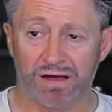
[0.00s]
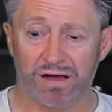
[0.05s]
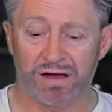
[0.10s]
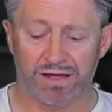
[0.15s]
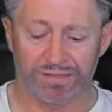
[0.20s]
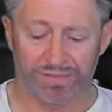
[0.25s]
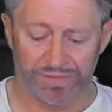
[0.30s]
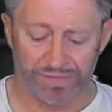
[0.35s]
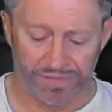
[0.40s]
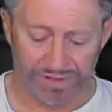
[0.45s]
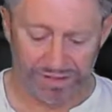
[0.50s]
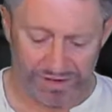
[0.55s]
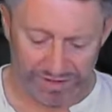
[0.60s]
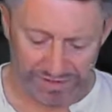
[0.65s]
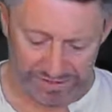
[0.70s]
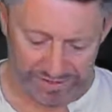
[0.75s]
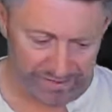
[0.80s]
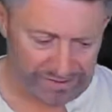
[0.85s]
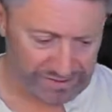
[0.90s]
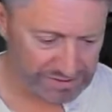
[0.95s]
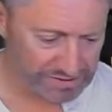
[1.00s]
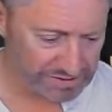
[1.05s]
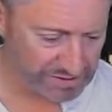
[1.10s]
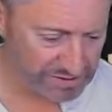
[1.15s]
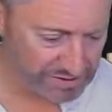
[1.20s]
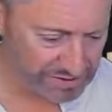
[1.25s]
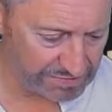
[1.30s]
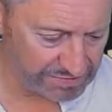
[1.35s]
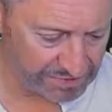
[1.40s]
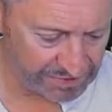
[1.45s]
On that,
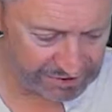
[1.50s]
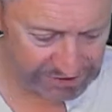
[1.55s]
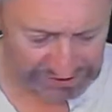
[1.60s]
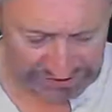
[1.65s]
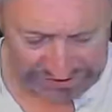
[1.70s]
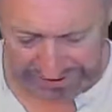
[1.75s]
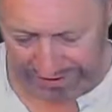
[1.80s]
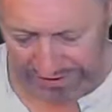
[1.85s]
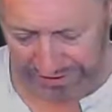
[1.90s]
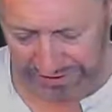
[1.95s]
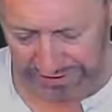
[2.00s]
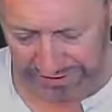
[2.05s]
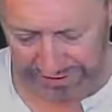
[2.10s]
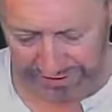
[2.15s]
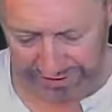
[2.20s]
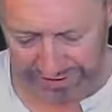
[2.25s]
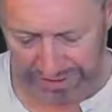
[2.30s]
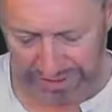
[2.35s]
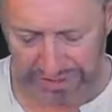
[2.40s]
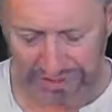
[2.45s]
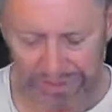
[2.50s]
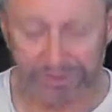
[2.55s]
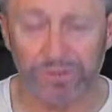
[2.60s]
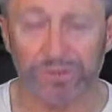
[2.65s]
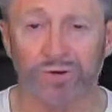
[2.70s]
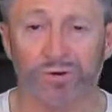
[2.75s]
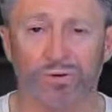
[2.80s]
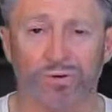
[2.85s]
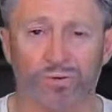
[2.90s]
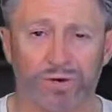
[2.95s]
let me see. Can
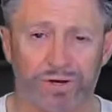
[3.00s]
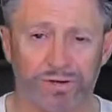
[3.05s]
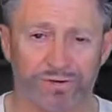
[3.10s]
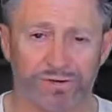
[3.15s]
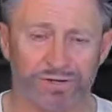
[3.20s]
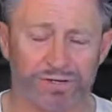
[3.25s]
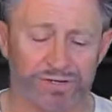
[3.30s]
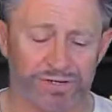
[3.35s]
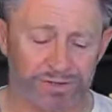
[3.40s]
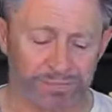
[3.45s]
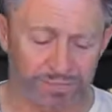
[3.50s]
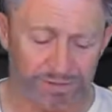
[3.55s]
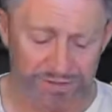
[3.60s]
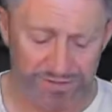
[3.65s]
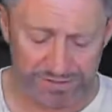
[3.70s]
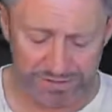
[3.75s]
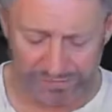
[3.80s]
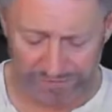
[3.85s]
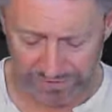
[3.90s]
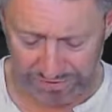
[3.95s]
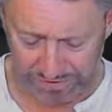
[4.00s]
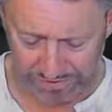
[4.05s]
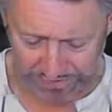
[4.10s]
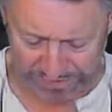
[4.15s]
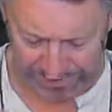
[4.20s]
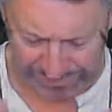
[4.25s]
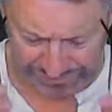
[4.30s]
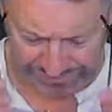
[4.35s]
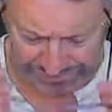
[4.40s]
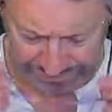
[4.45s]
I go out in a blaze of
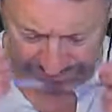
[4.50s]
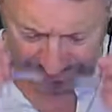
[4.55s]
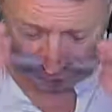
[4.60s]
glory?